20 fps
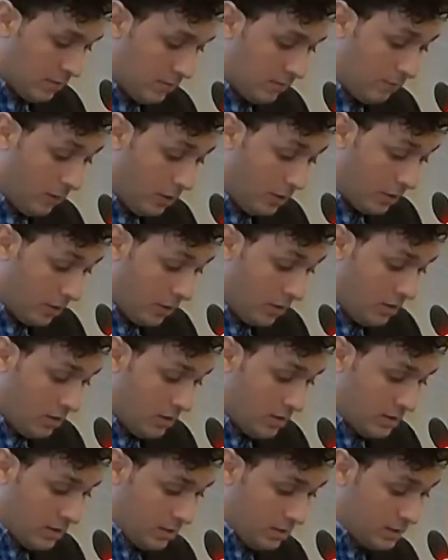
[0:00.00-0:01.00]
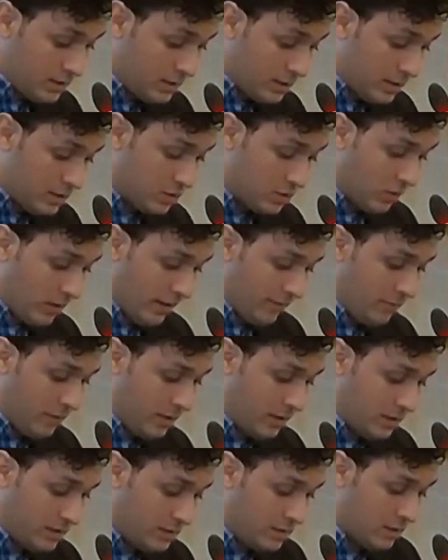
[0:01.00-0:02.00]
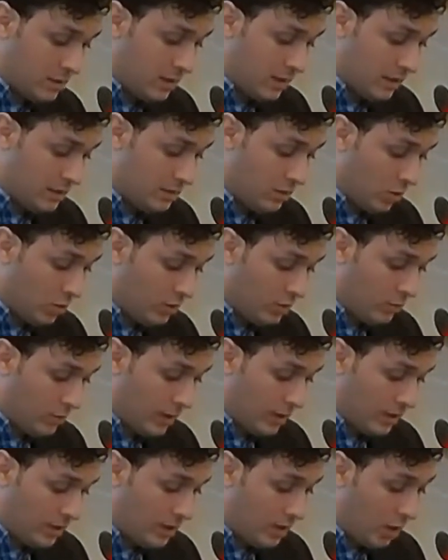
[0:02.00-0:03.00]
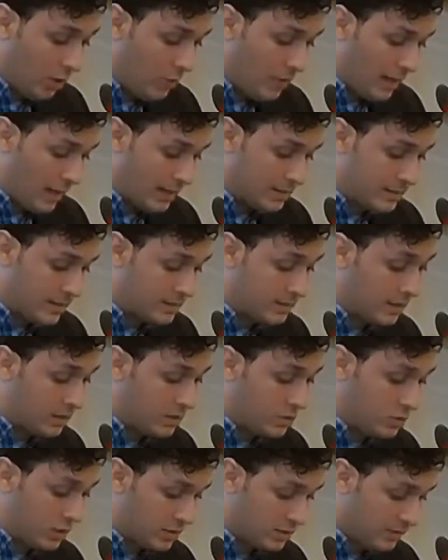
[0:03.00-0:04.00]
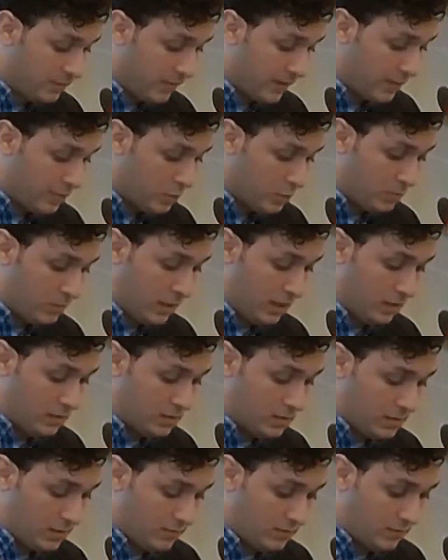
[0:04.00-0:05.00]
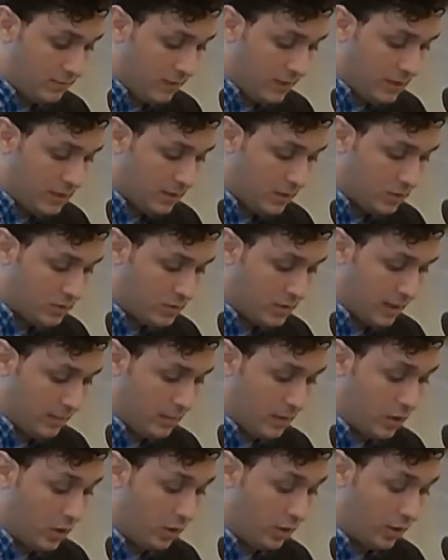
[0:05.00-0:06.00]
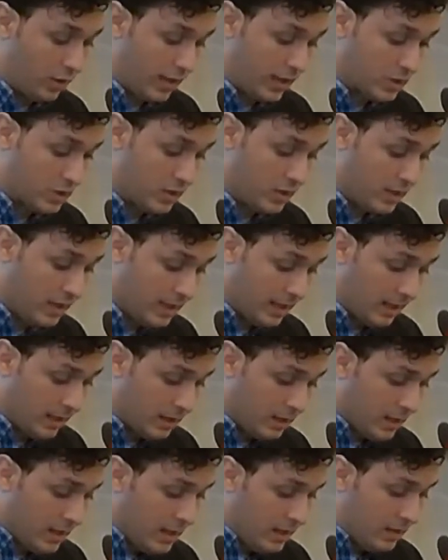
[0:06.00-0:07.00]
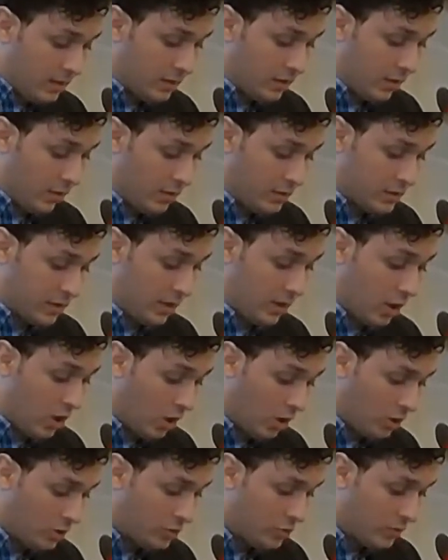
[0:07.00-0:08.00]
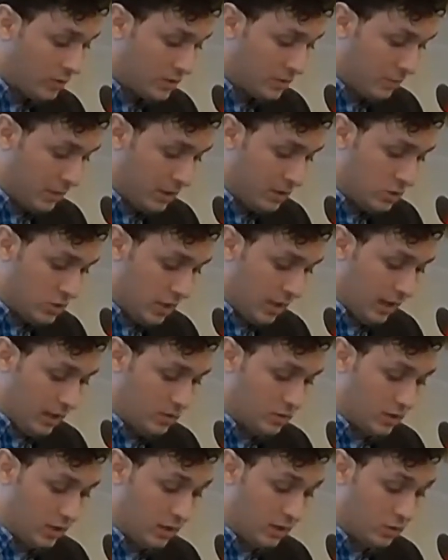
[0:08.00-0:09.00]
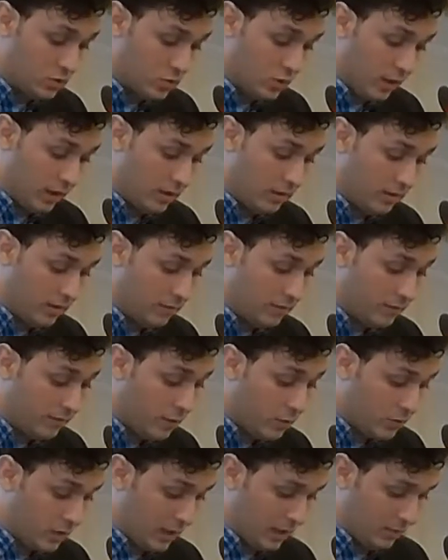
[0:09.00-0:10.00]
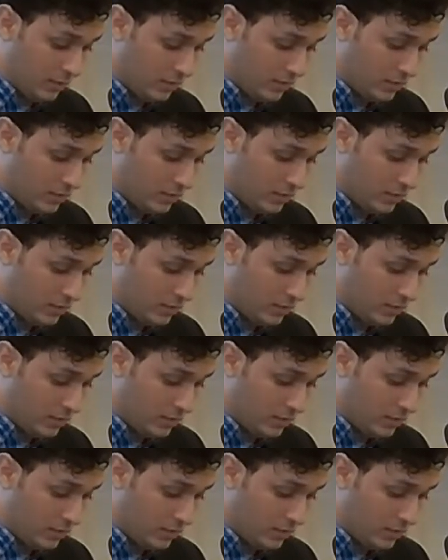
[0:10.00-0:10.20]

Further, the statistical evidence is the only way that the OAS has any justifiable means of defending their statement on election night, that there is a hard-to-explain change in the trend of the vote count.